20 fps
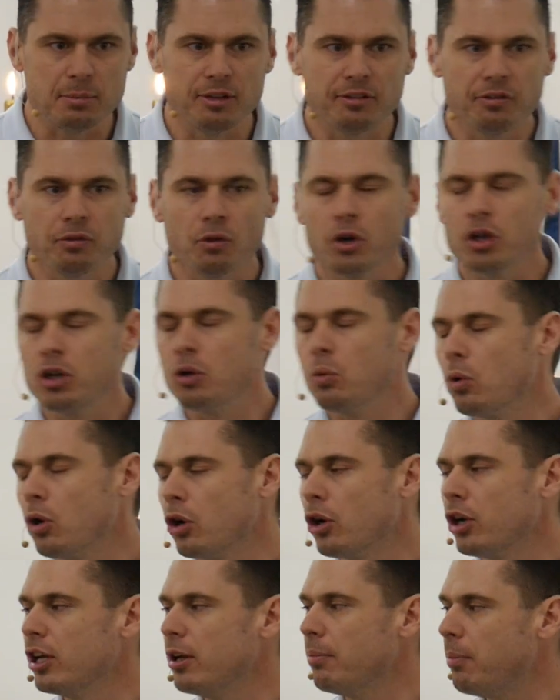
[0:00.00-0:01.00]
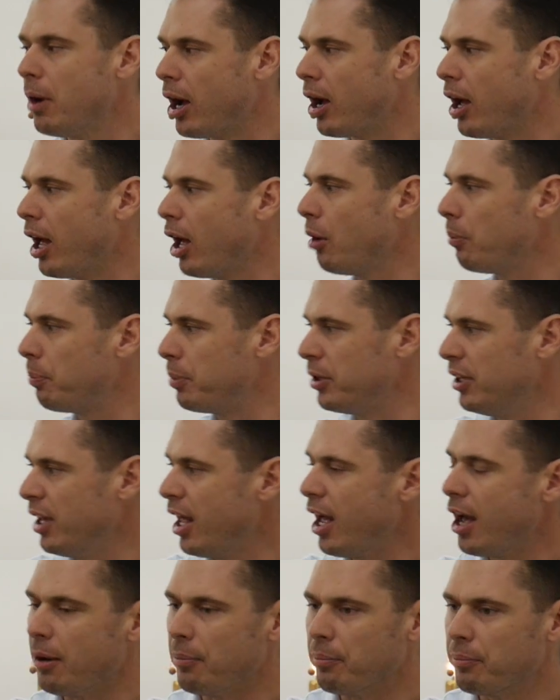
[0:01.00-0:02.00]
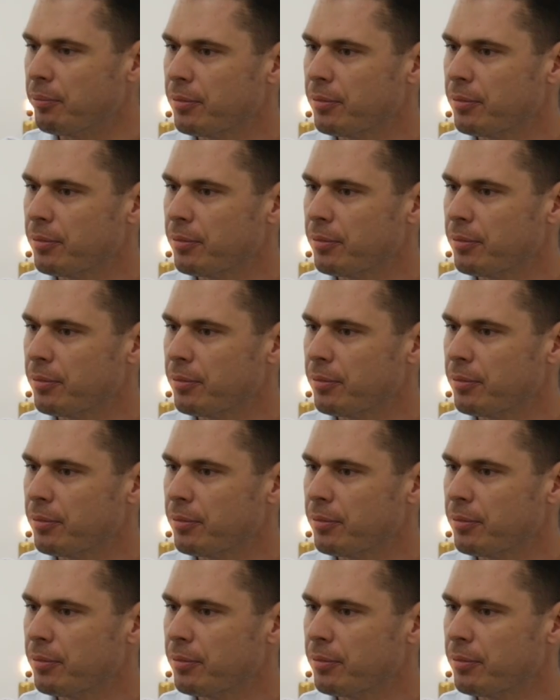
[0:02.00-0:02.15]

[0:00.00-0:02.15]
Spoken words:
before you worry about helping them.